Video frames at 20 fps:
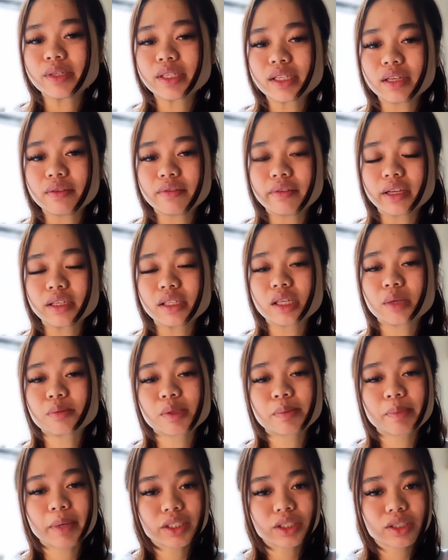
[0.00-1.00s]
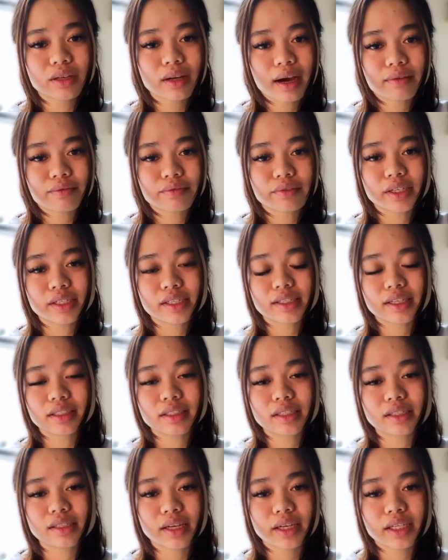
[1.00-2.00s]
receiving some special offers
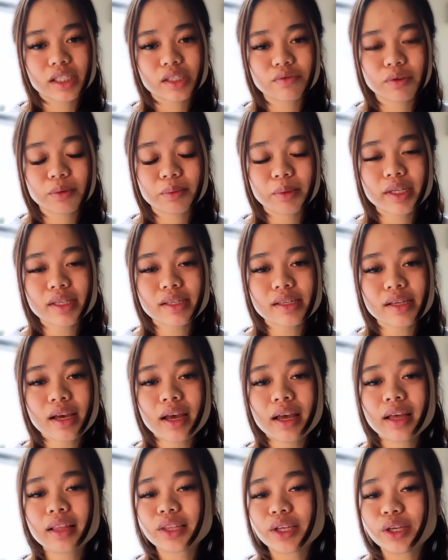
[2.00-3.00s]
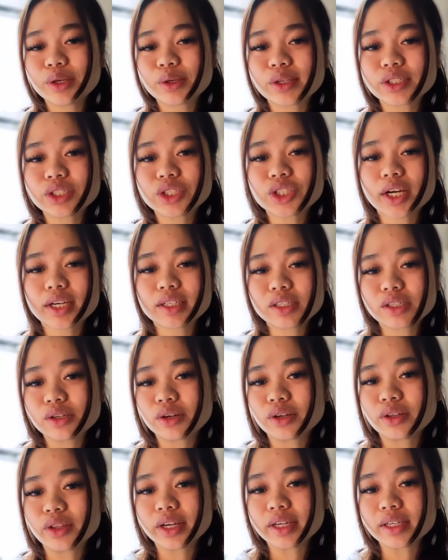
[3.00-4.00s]
and designs from us that you can share
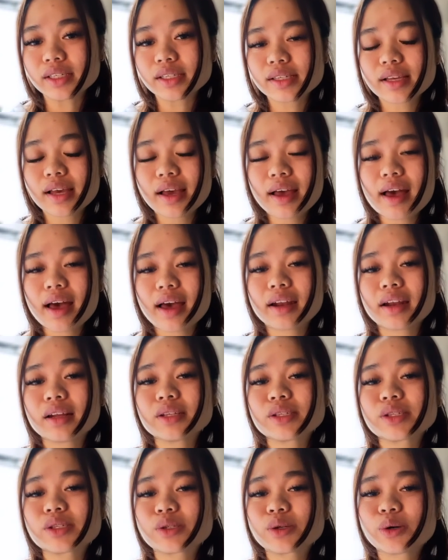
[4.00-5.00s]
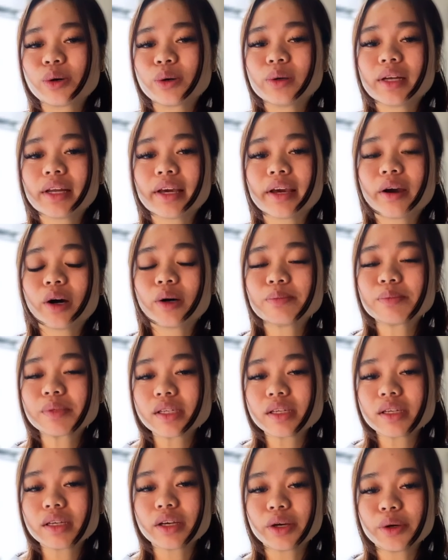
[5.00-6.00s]
to others. And it is totally up
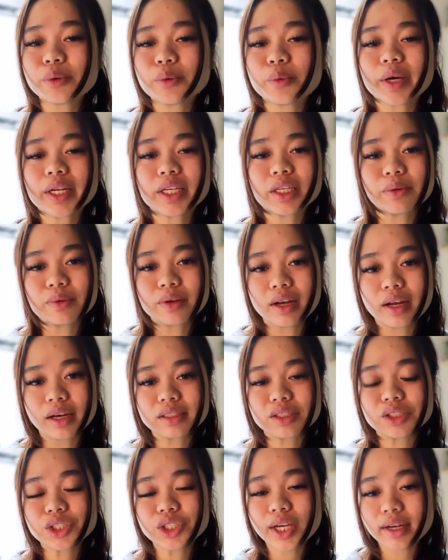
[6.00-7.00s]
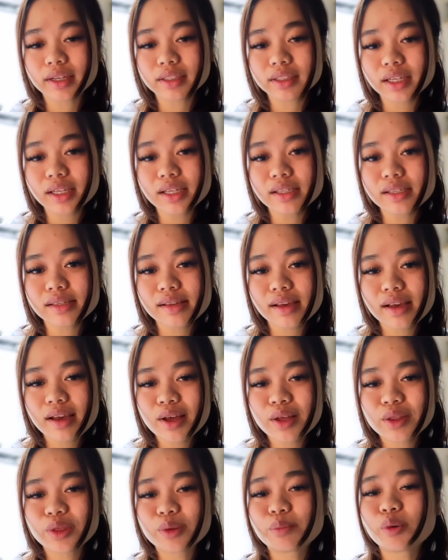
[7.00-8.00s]
to you when you would like to share these.
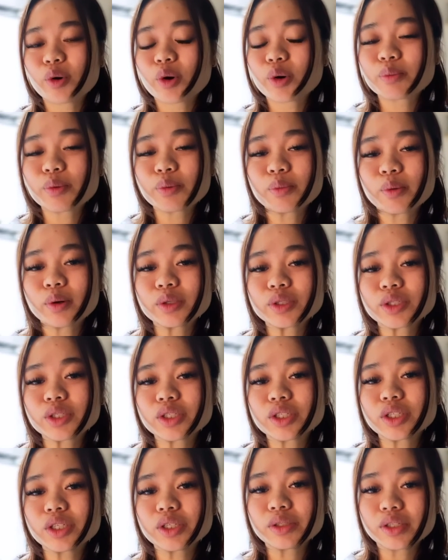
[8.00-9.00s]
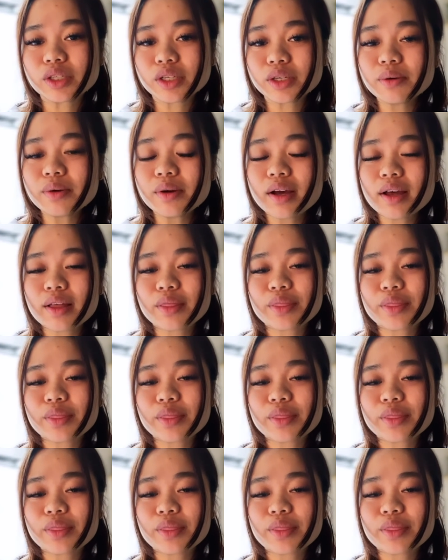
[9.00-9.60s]
The more promotion you do,